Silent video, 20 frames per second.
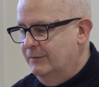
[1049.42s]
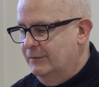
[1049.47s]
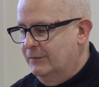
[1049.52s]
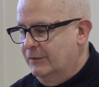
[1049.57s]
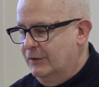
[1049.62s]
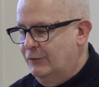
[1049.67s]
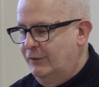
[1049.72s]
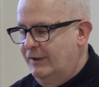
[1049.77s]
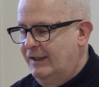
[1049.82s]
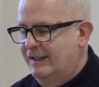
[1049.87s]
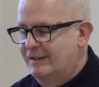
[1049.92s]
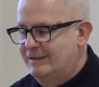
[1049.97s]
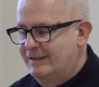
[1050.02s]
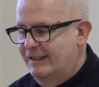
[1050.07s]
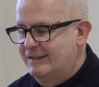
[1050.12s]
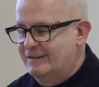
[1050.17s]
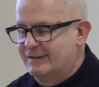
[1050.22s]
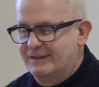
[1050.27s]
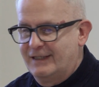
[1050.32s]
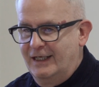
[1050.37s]
Create
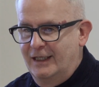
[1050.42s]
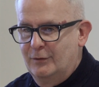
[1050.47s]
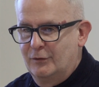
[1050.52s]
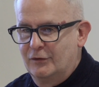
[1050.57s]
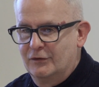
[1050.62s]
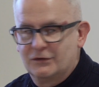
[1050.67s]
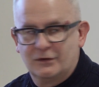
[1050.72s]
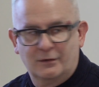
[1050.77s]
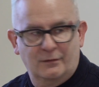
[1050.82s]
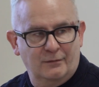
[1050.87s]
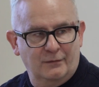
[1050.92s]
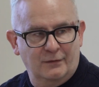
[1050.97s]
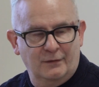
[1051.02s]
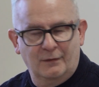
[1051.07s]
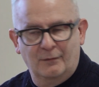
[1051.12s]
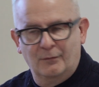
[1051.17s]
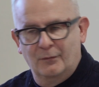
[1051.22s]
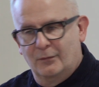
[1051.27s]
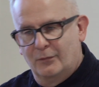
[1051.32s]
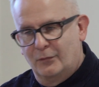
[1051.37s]
data tables.
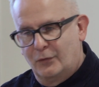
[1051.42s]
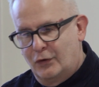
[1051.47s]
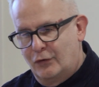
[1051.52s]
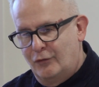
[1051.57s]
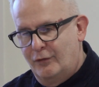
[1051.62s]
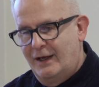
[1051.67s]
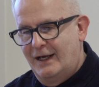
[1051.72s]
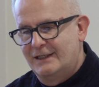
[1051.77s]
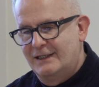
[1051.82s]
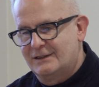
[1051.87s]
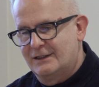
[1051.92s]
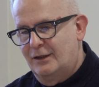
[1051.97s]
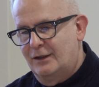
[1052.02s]
Create